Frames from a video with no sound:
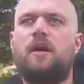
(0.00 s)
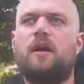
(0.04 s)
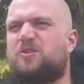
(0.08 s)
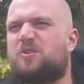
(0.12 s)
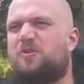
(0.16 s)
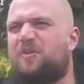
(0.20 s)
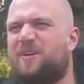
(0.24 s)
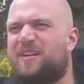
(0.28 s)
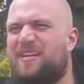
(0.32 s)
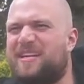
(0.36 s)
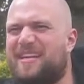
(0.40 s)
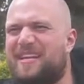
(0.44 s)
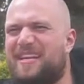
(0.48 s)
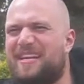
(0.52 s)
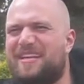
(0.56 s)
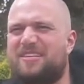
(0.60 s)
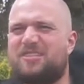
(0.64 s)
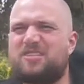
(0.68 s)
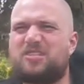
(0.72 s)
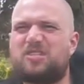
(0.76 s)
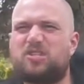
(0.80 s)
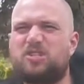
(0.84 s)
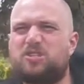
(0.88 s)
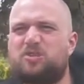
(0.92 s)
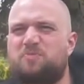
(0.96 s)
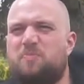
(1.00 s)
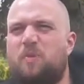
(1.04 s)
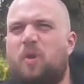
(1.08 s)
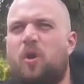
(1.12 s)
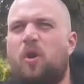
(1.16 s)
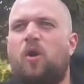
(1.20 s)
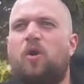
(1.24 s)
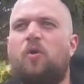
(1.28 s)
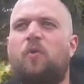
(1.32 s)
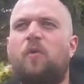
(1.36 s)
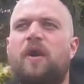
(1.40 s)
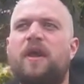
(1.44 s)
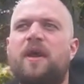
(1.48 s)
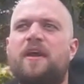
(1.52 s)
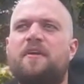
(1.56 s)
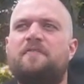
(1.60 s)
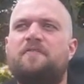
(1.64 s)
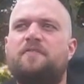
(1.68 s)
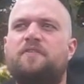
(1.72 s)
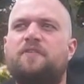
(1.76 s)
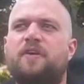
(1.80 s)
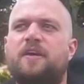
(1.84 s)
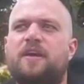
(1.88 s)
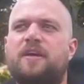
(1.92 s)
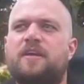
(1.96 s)
So in a small way, I
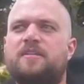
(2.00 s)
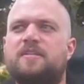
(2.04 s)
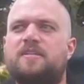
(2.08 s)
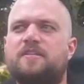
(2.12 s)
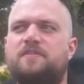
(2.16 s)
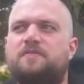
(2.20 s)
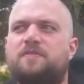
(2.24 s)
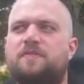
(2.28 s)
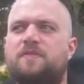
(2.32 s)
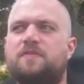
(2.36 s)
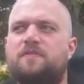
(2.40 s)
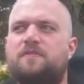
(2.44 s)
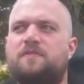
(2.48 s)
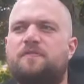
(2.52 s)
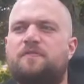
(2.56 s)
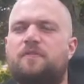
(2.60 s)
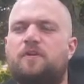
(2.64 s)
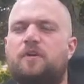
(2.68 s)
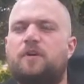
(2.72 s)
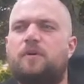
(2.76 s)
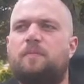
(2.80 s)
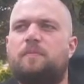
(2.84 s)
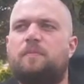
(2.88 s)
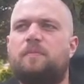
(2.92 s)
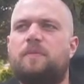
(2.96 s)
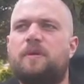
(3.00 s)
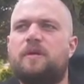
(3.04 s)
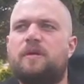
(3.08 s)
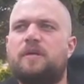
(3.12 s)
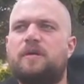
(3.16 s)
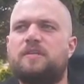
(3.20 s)
feel like I differ from